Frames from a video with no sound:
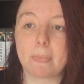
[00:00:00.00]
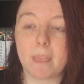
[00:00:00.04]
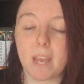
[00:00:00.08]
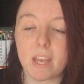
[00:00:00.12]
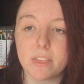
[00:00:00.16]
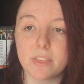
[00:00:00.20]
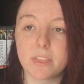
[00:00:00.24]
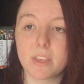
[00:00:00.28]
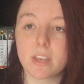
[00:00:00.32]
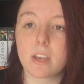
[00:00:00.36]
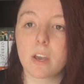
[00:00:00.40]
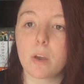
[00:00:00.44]

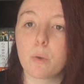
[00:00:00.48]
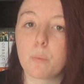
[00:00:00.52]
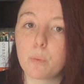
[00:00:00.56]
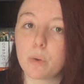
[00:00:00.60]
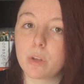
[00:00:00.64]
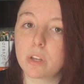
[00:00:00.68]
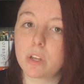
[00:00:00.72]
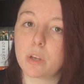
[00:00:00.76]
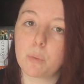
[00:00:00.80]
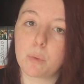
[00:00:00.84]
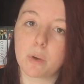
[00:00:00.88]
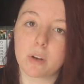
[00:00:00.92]
I think I
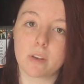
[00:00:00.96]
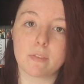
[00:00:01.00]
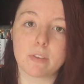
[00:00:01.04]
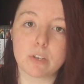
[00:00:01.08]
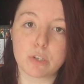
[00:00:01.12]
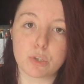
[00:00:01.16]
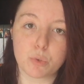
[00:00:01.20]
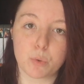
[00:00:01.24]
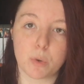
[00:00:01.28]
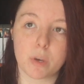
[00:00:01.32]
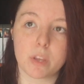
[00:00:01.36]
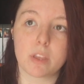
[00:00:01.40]
really would have
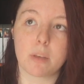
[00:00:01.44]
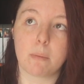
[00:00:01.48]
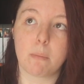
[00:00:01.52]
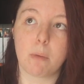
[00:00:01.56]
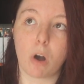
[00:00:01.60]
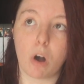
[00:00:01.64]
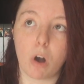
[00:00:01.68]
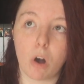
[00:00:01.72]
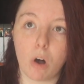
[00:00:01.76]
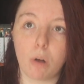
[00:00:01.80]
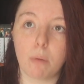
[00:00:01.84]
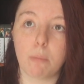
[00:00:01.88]
enjoyed
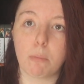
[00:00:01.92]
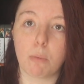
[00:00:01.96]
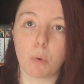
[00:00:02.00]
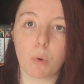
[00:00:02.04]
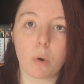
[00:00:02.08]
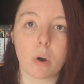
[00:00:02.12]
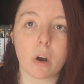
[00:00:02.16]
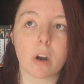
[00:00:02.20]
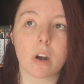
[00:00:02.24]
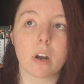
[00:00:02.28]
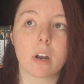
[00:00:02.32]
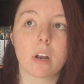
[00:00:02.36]
them all
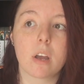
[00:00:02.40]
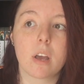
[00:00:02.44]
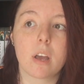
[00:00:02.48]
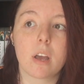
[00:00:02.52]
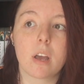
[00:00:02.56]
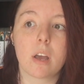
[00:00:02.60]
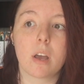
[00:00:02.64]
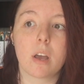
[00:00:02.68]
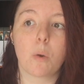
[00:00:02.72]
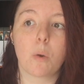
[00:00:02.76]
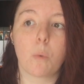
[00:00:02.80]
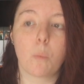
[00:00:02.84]
more
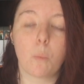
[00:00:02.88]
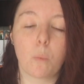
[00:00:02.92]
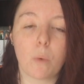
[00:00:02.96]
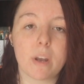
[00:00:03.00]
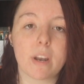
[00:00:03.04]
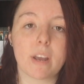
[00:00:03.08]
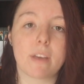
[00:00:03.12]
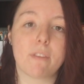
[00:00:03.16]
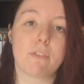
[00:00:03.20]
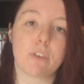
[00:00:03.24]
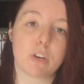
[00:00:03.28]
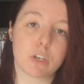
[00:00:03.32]

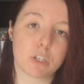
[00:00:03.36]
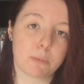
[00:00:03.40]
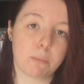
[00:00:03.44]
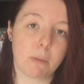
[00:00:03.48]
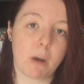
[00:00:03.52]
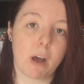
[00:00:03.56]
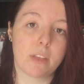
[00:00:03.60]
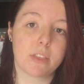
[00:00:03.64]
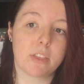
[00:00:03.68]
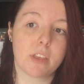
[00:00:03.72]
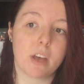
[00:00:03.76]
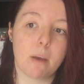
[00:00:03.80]
when I first
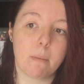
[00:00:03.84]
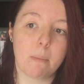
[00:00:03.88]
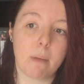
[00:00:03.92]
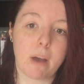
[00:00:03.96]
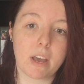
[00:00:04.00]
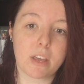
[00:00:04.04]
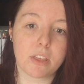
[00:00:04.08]
bought them.